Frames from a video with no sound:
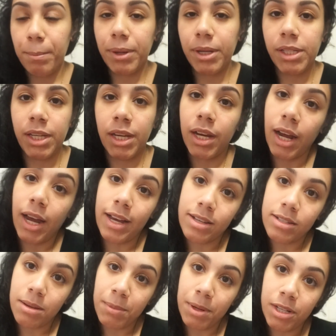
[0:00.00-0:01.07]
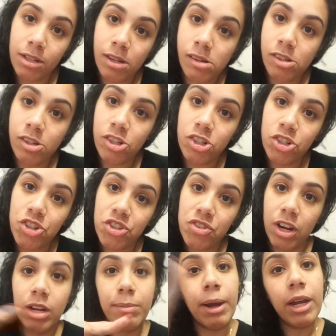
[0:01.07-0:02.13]
But yeah, guys, I'm gonna
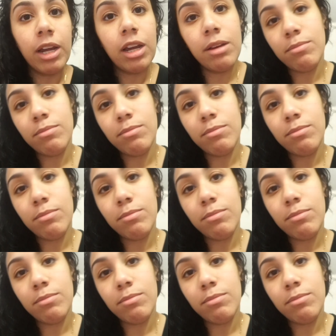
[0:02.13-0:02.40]
straighten my hair.